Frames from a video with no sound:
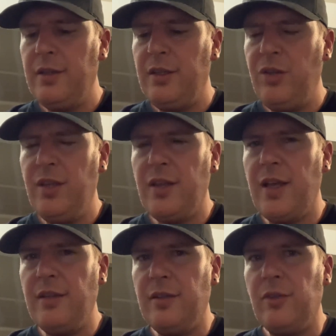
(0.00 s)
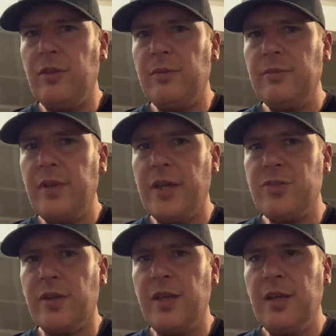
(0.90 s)
you get that little
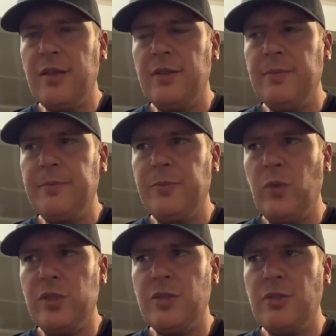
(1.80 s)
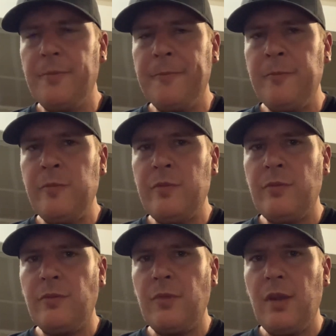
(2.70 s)
extra kick, which
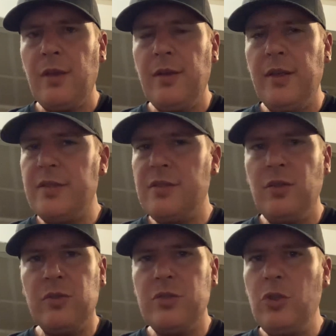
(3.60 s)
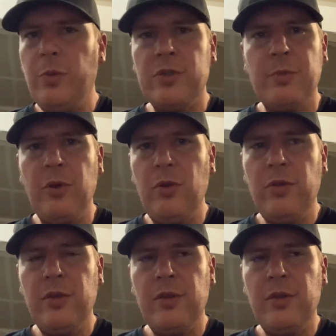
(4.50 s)
it's still super smooth.